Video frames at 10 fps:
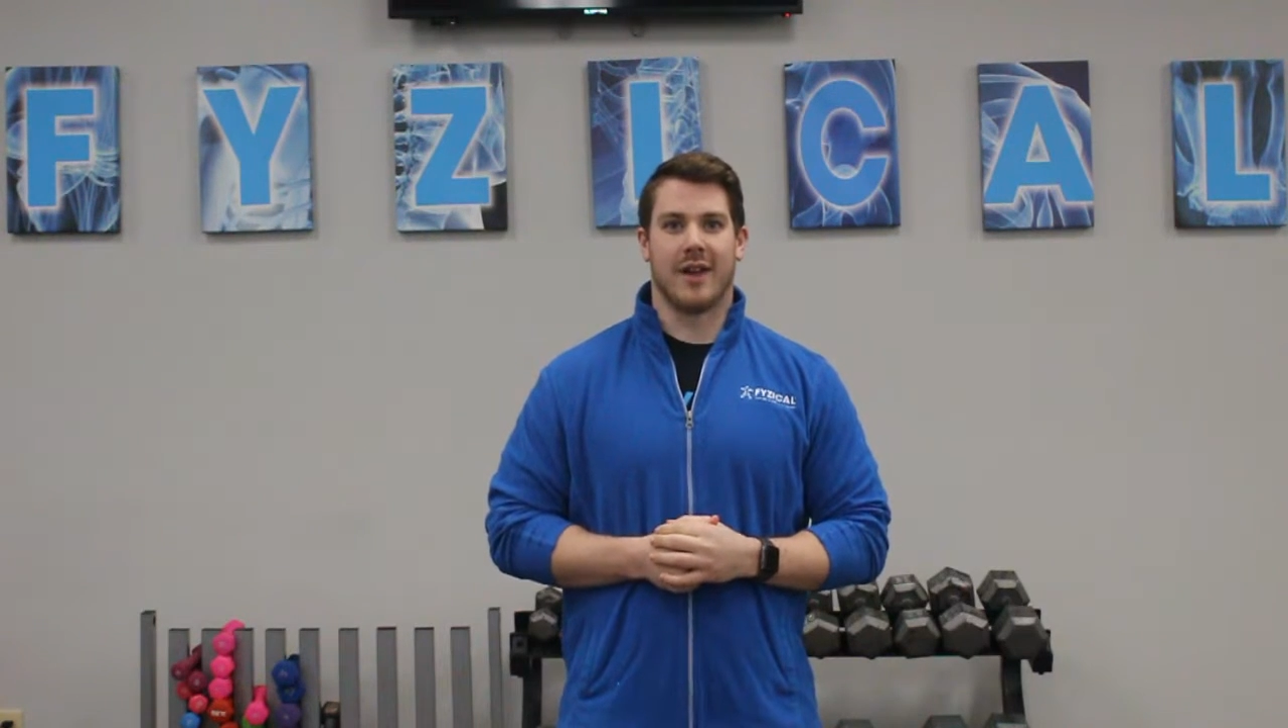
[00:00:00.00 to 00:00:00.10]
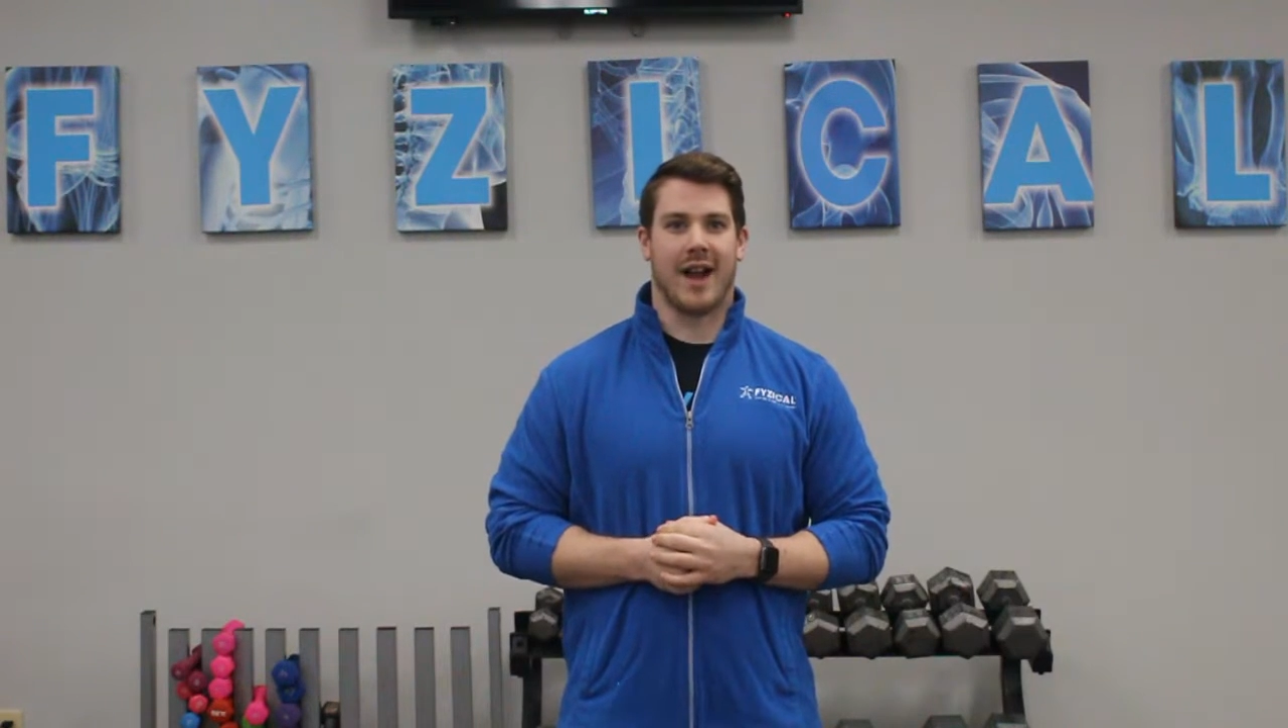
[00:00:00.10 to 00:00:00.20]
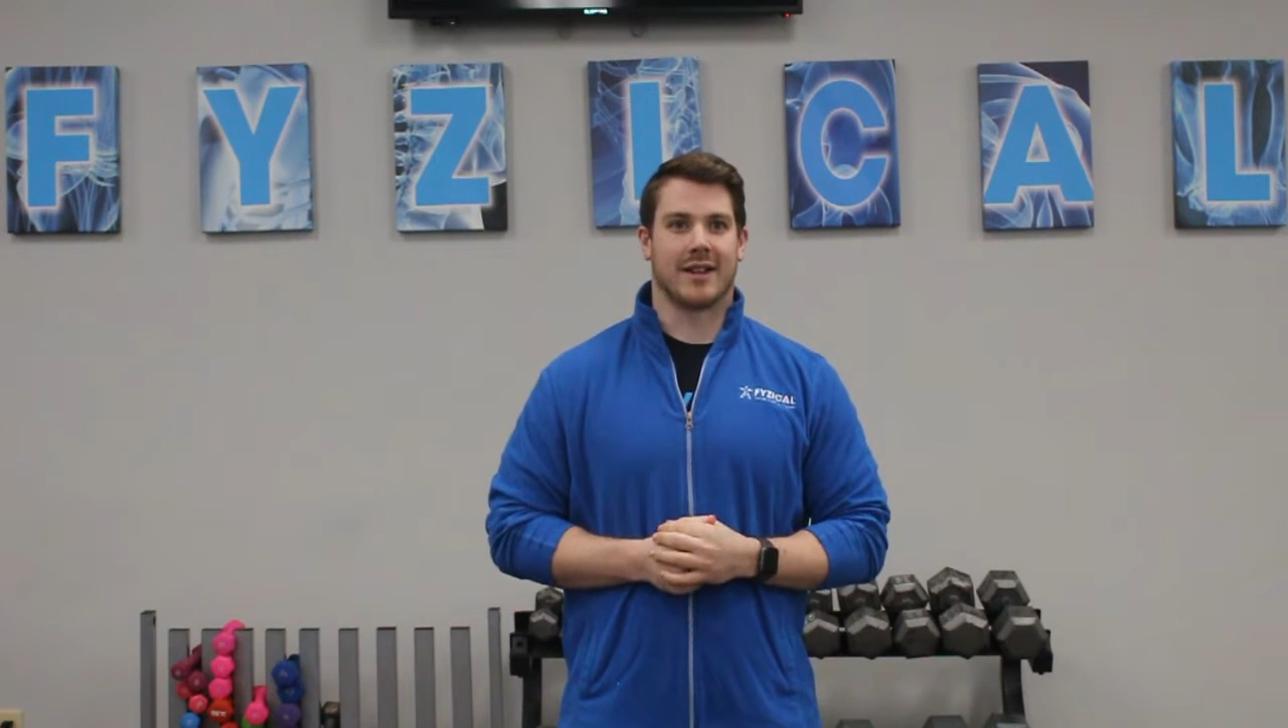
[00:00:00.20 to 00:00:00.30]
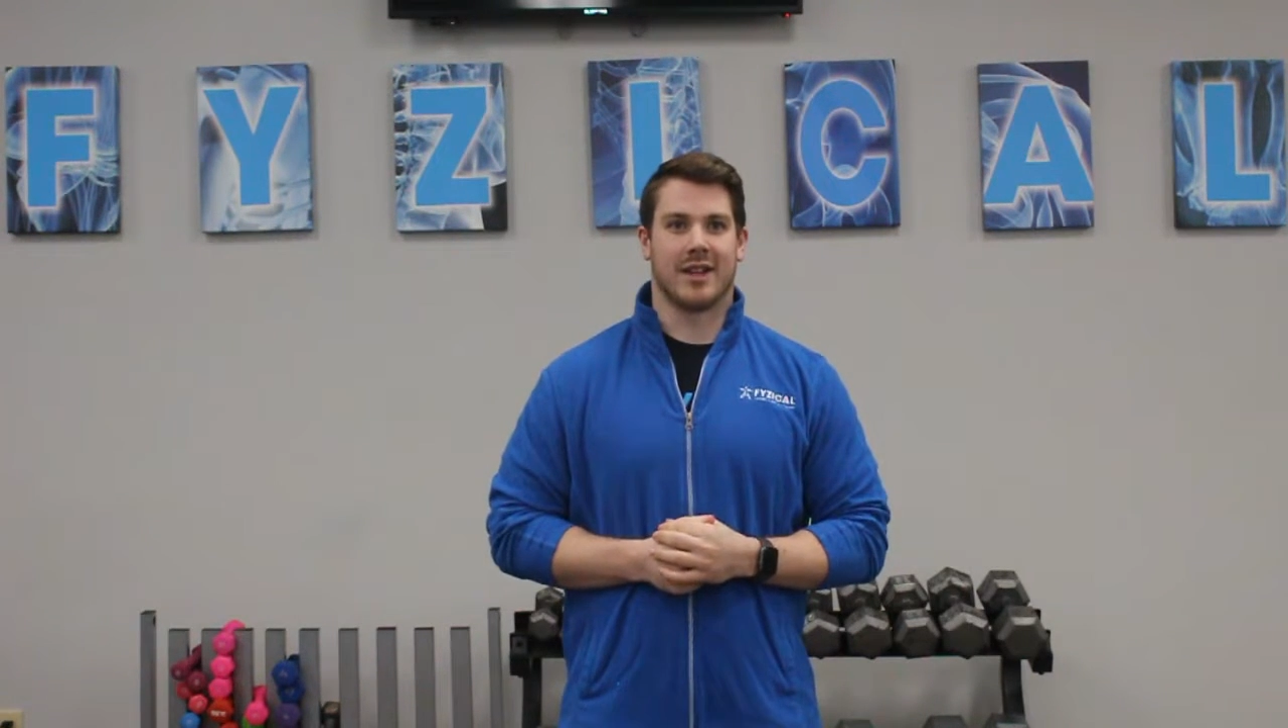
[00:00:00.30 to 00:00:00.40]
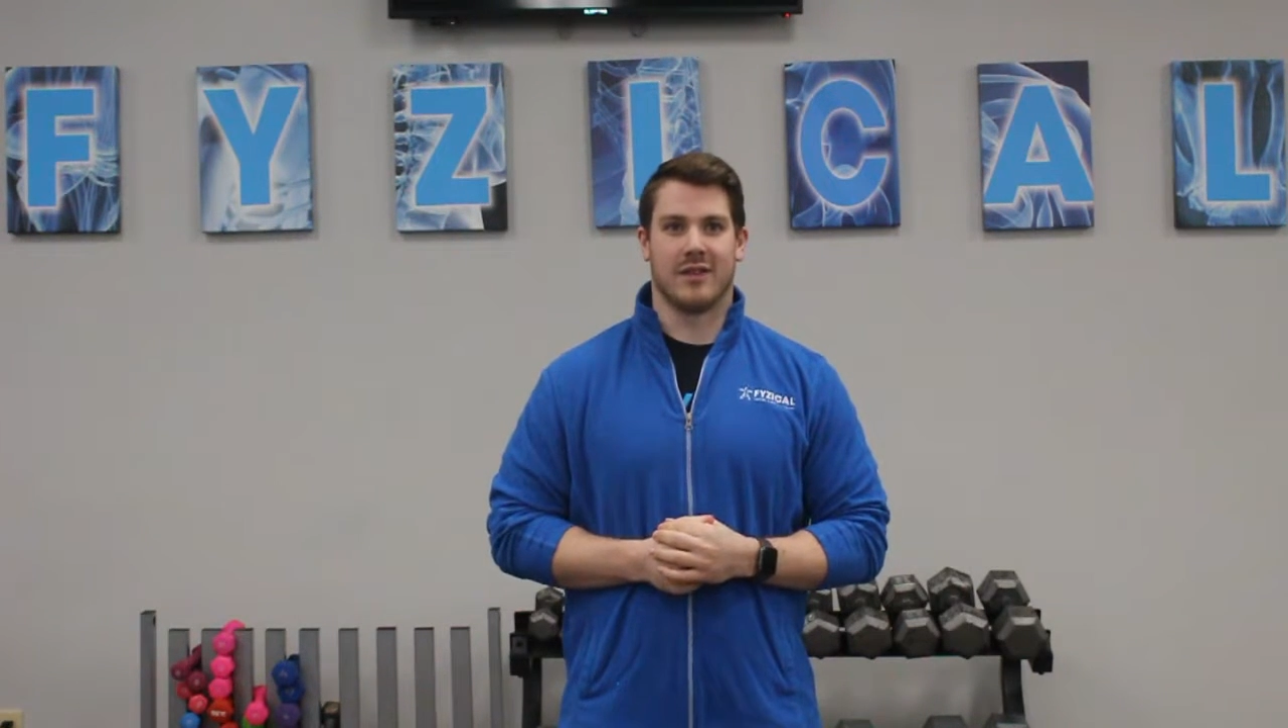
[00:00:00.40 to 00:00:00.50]

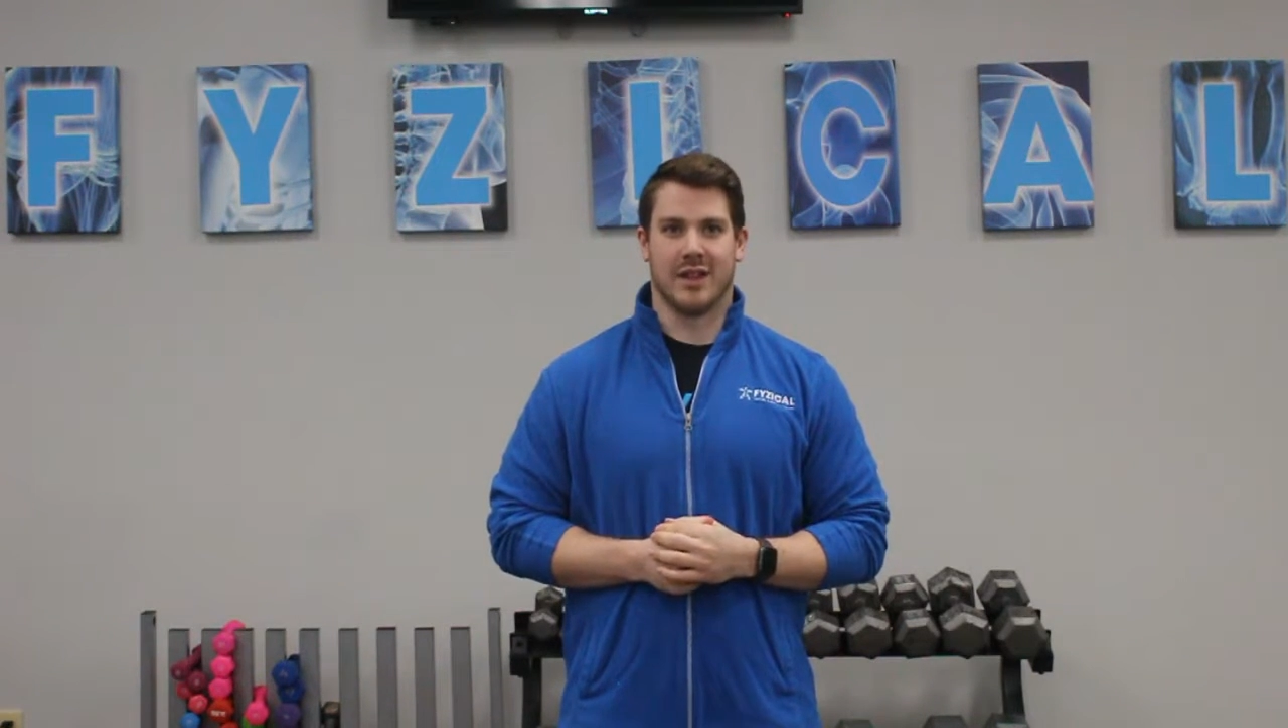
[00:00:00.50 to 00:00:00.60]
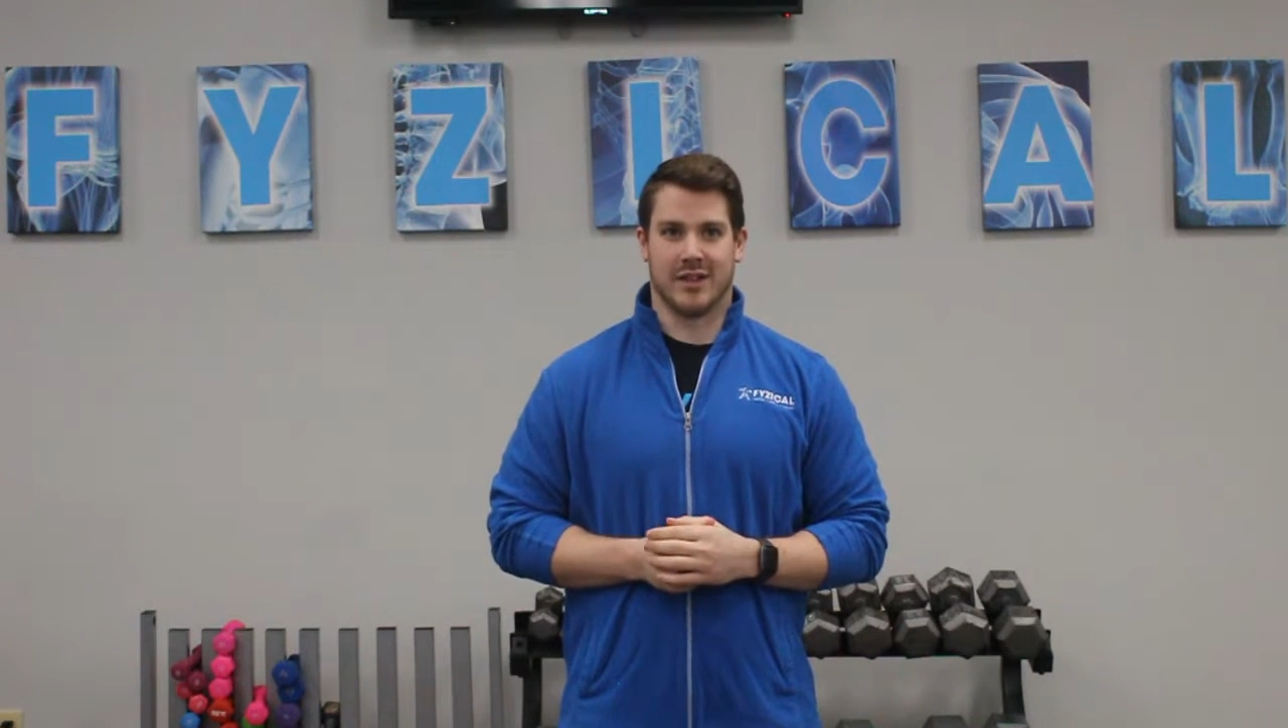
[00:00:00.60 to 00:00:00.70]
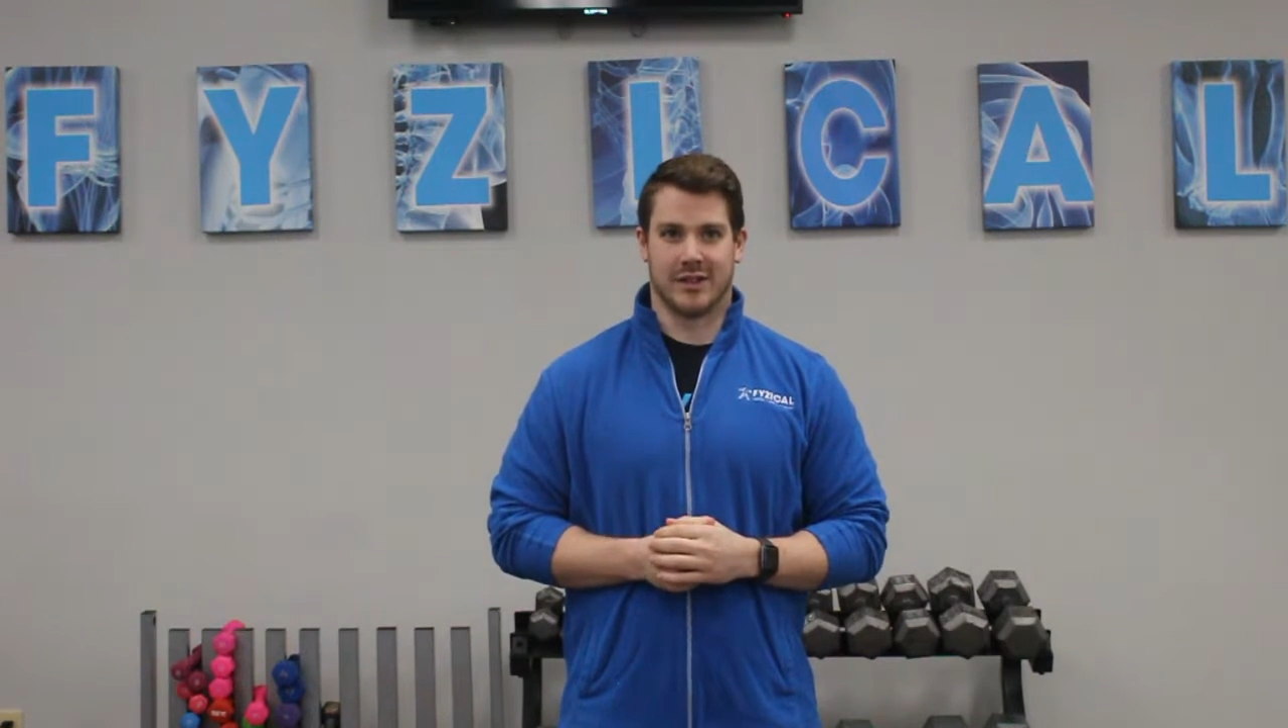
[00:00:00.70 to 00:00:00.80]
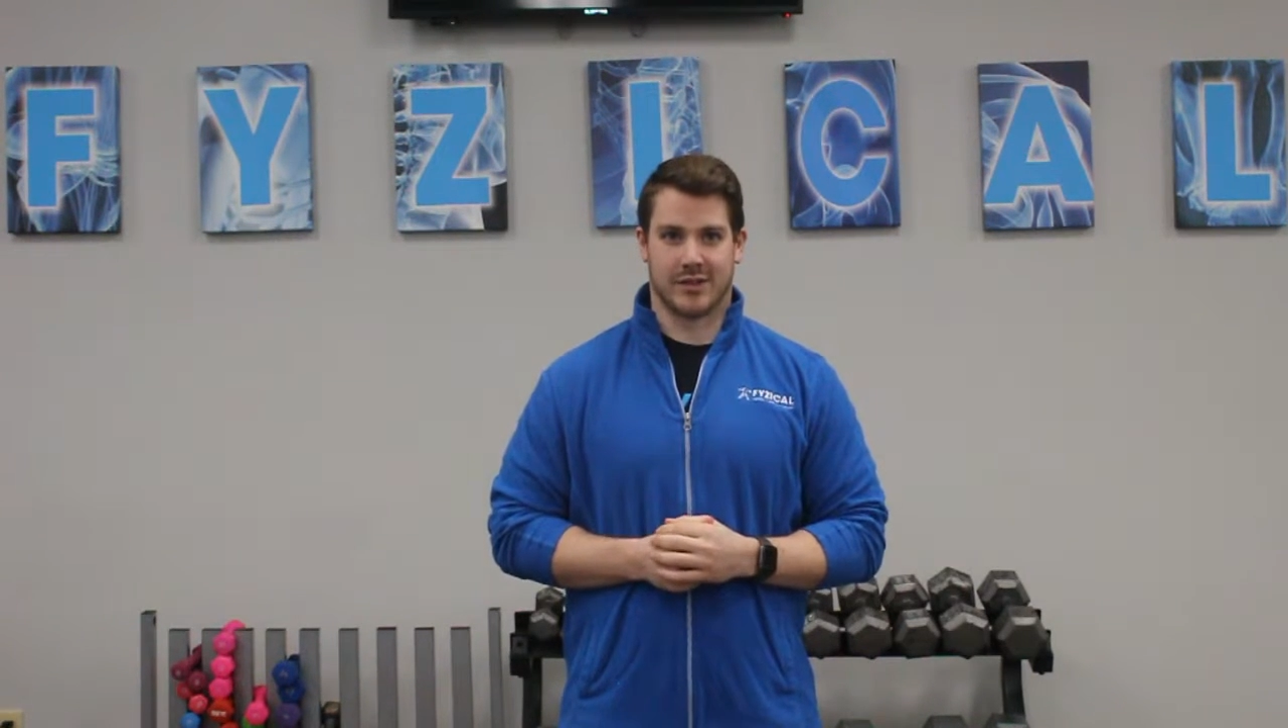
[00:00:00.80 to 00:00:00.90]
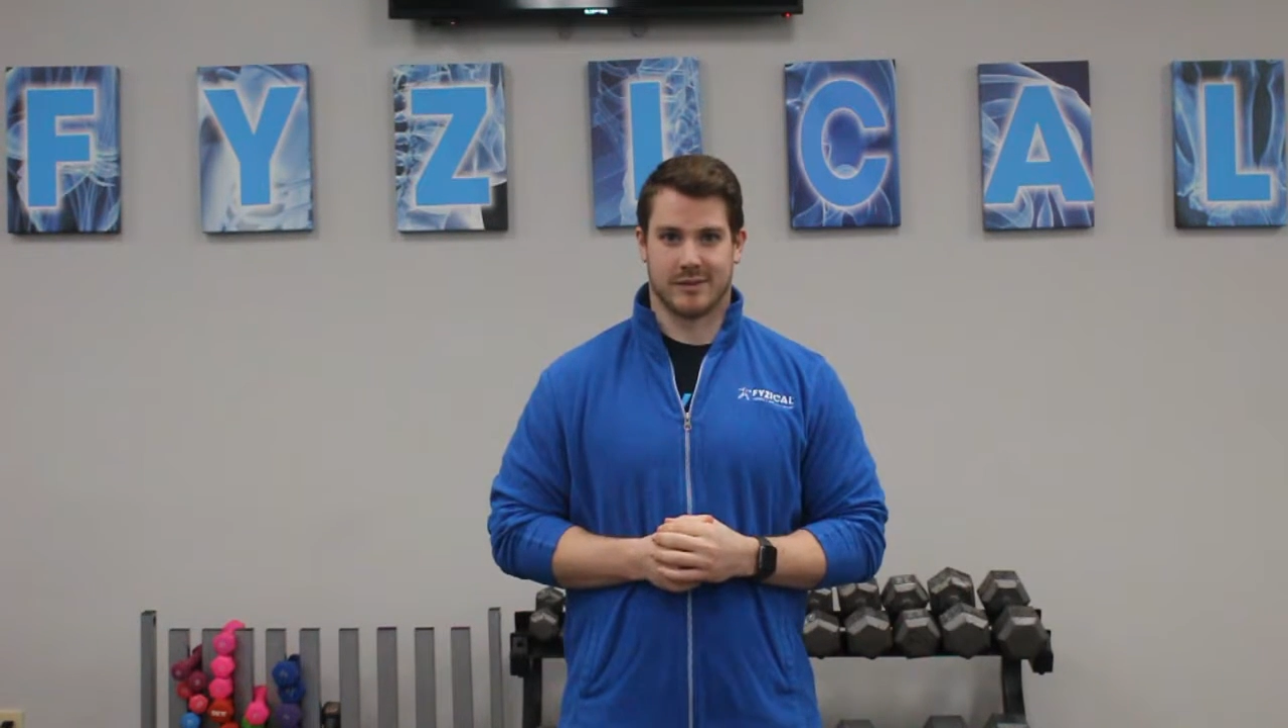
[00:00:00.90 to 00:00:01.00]

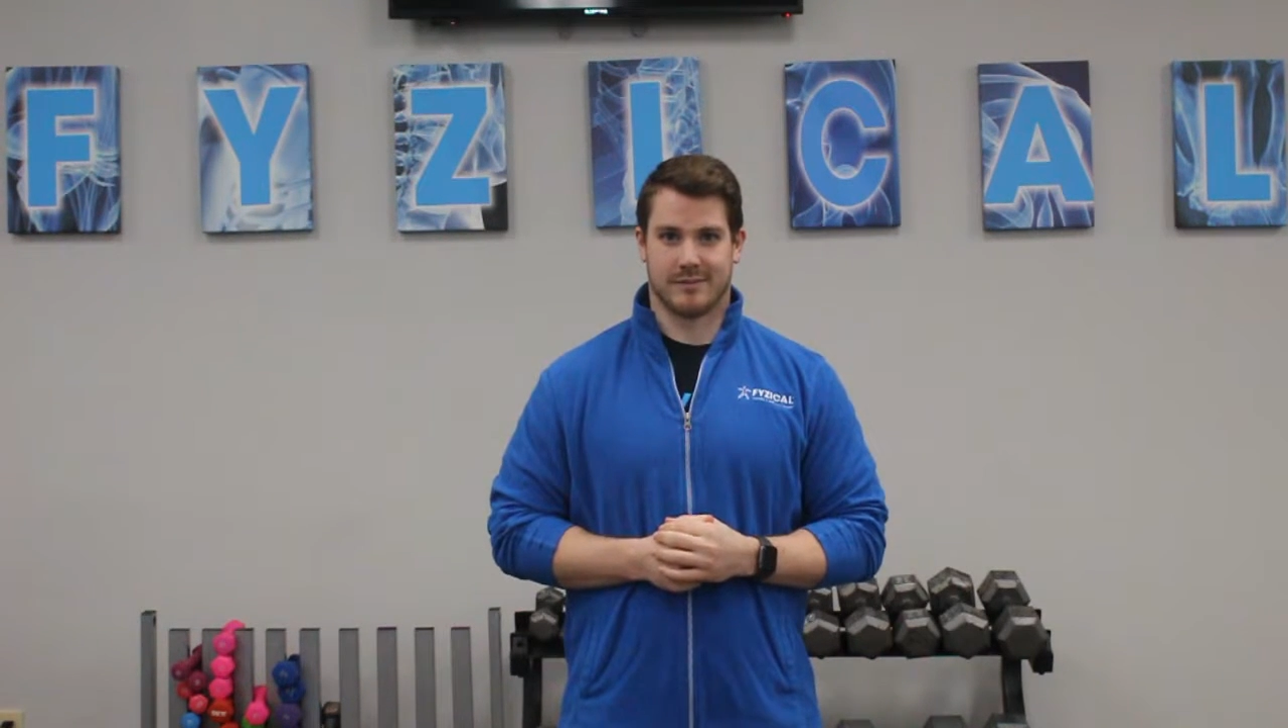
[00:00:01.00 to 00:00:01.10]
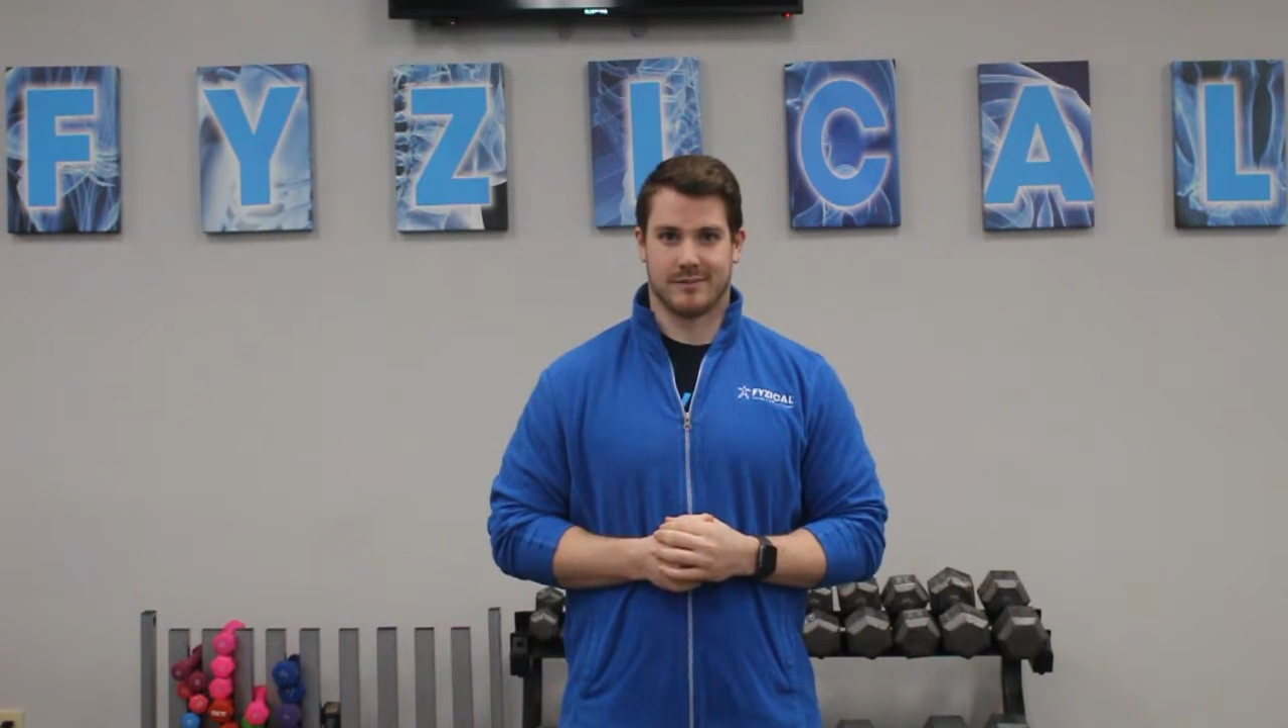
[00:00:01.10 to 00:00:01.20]
activities,